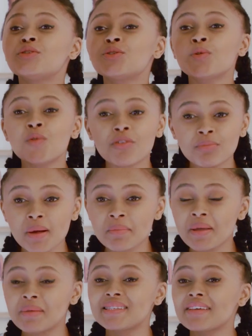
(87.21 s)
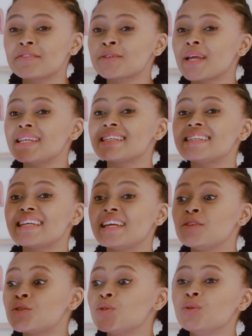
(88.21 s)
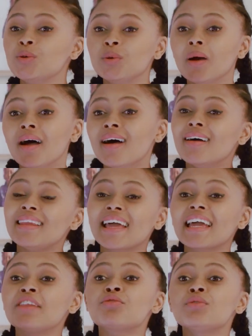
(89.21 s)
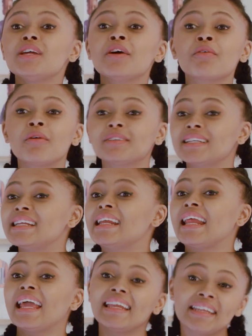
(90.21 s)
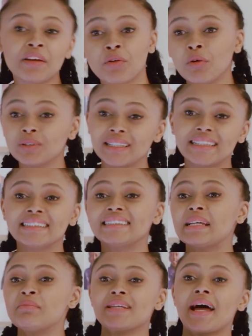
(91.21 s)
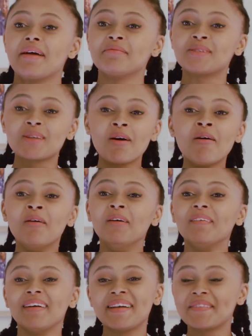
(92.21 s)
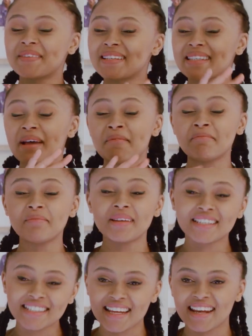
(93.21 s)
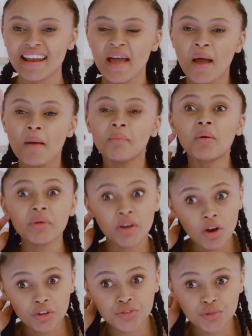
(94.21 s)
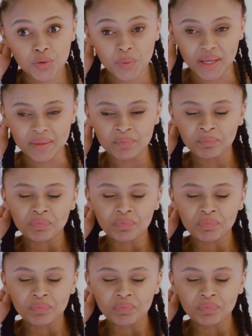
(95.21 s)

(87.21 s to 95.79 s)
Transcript: two of my babies, having to entertain two, like a 3-year-old and an 8-year-old at the same time. So it was a mission, but we got through it.